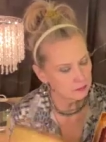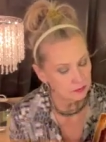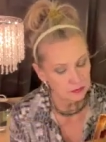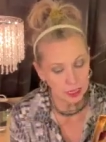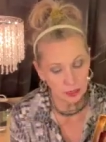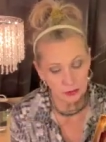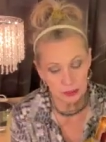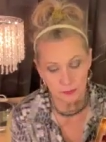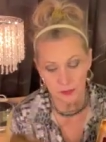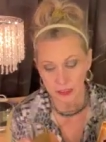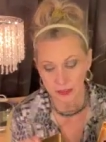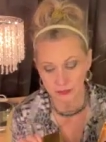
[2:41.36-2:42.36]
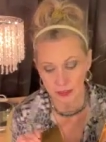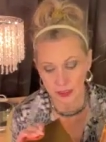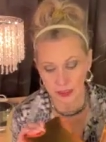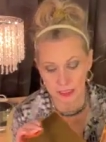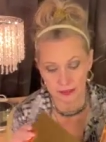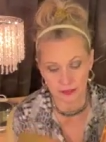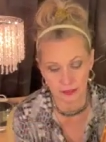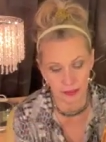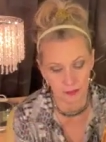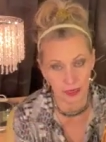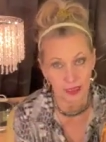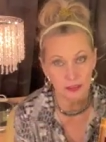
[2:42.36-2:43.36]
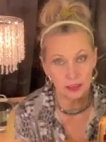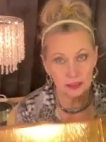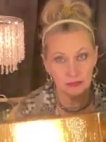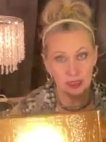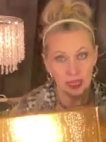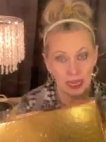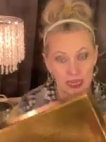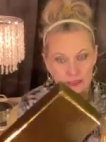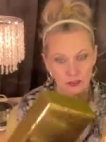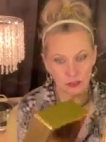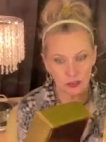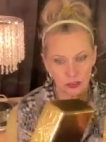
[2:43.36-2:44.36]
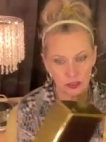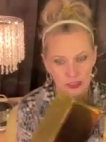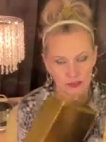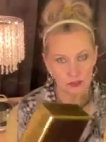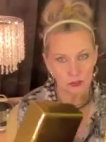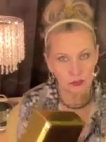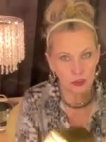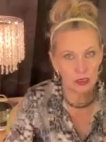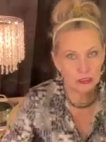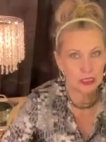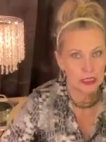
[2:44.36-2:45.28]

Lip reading: Yeah, really pretty, really nice packaging. And it's sturdy, it's a strong